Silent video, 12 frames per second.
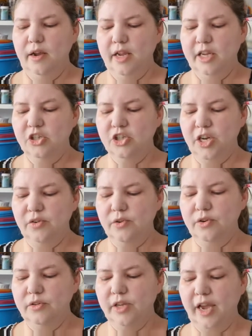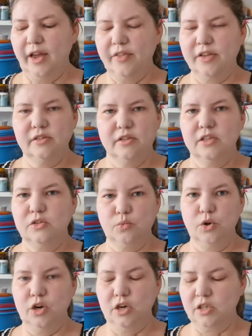in general, yeah, this
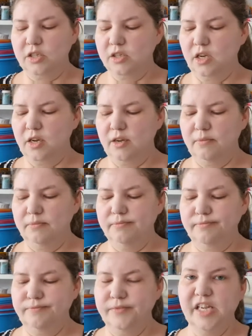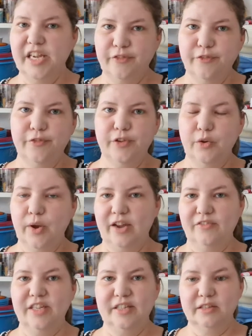works if you
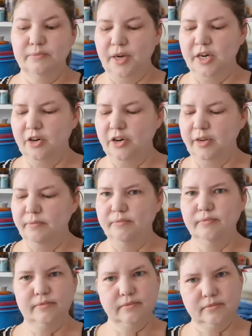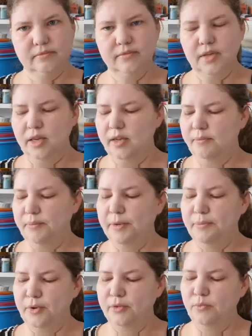have decent buttercream.
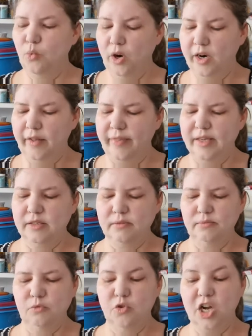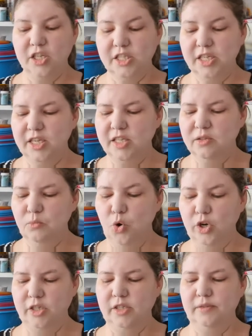People work on this. Frosting is
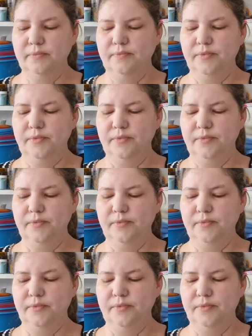important.